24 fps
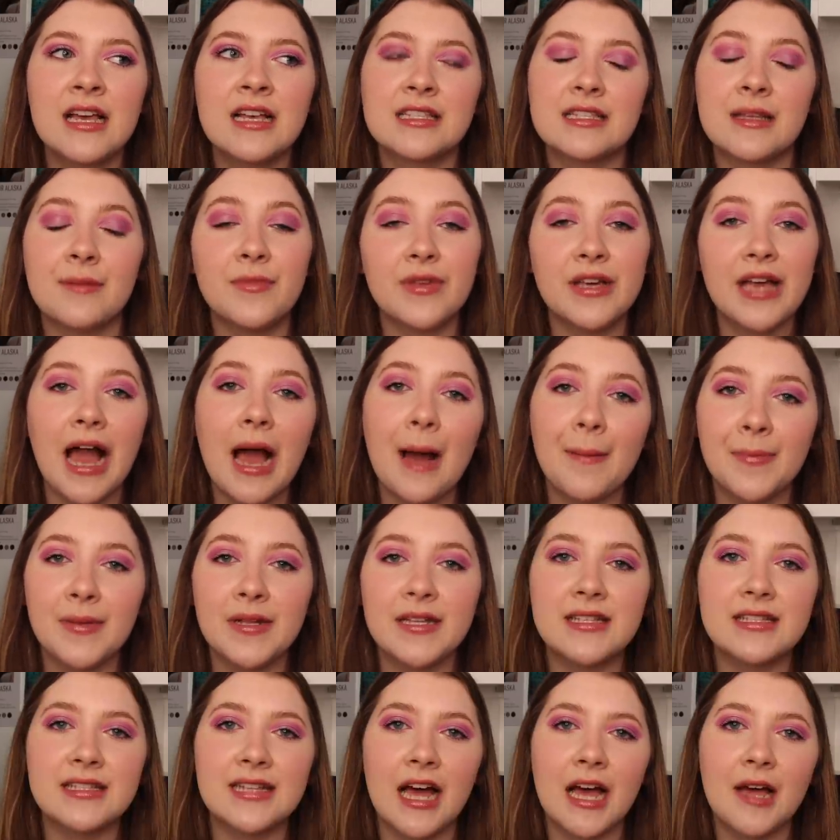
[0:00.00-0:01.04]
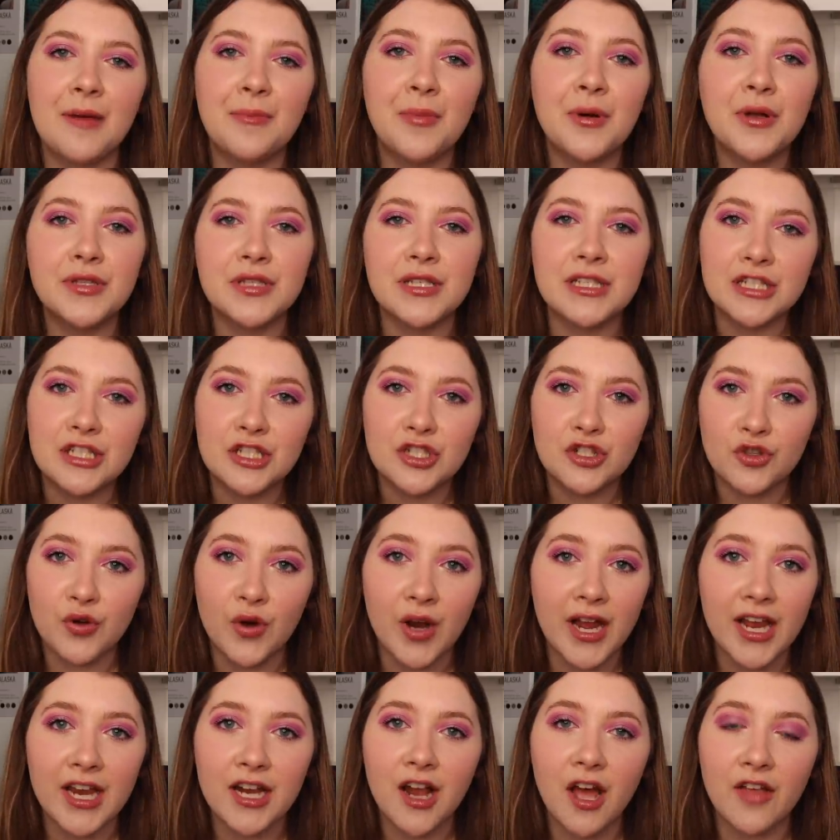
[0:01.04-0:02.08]
Something happens that puts a
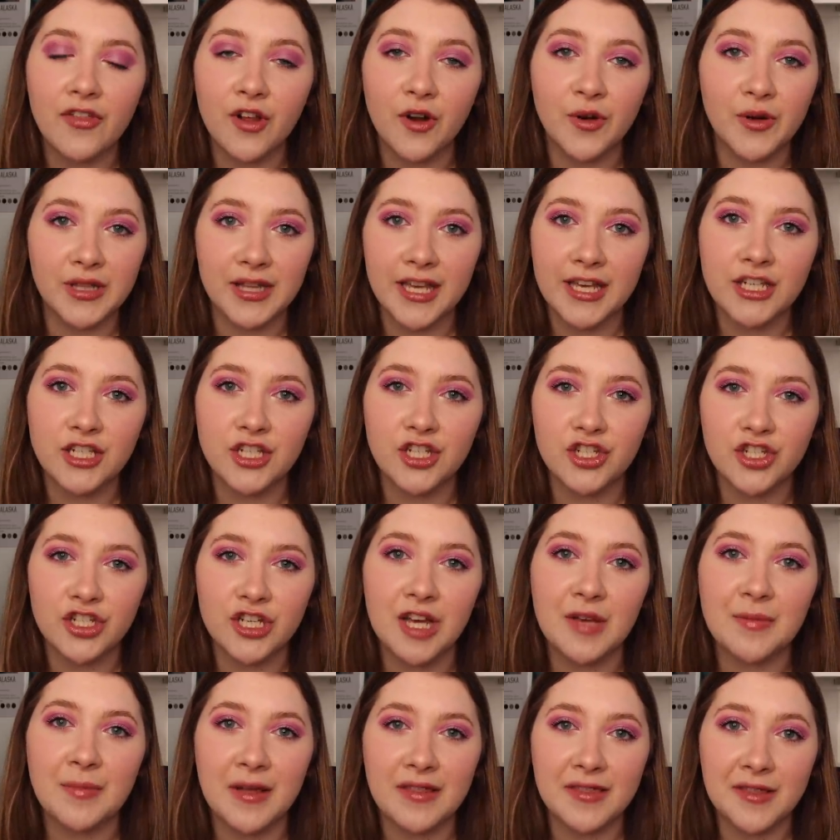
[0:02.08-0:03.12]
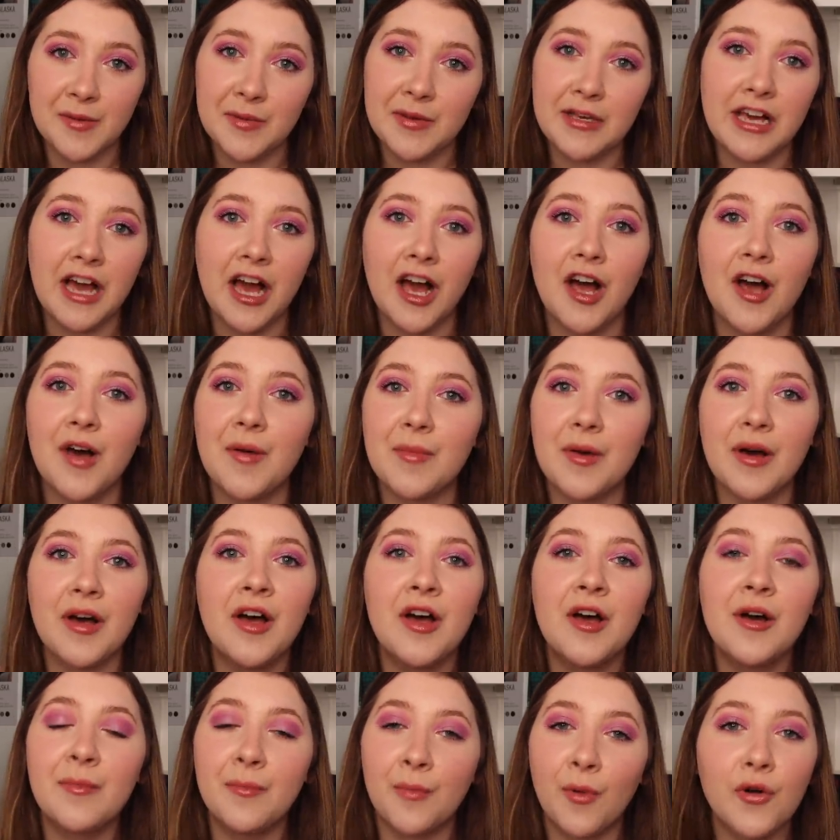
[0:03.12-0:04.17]
strain on their relationship and they become
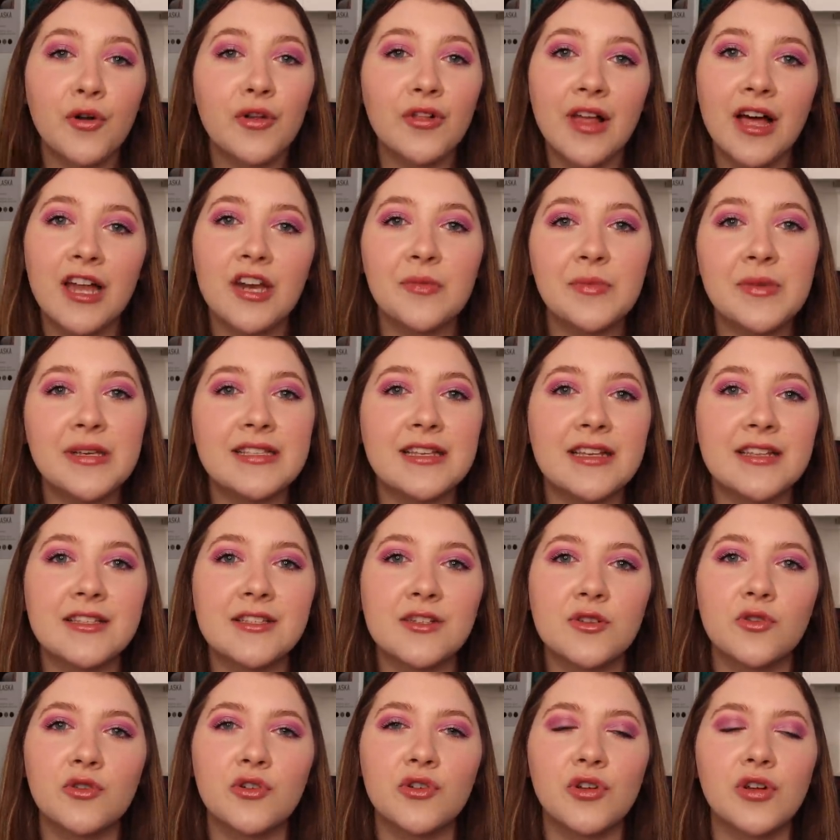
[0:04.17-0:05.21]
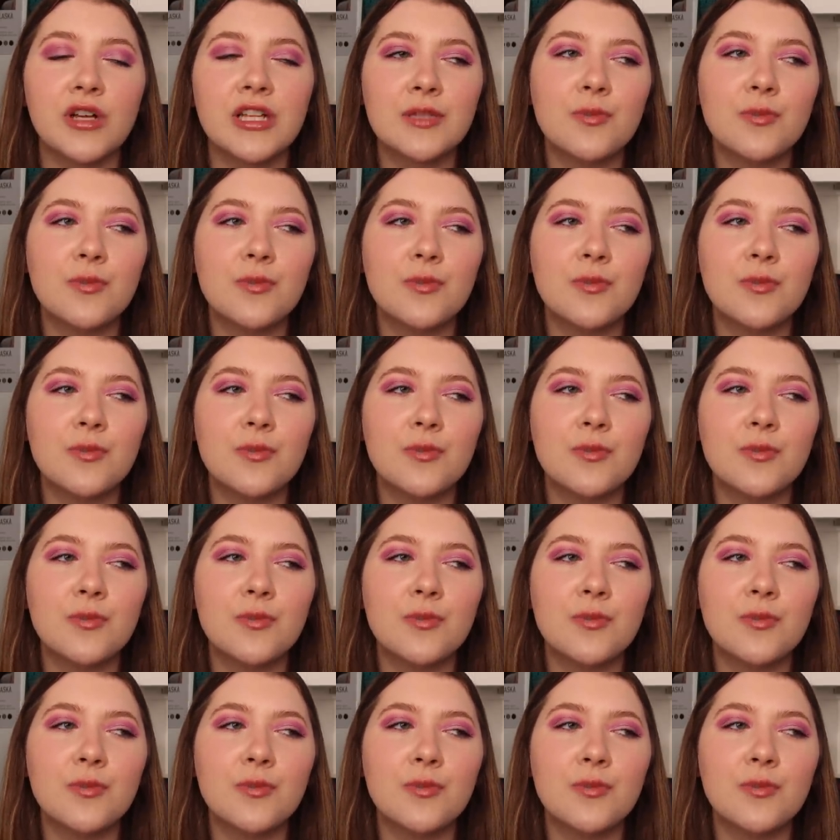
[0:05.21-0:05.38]
mortal enemies at school.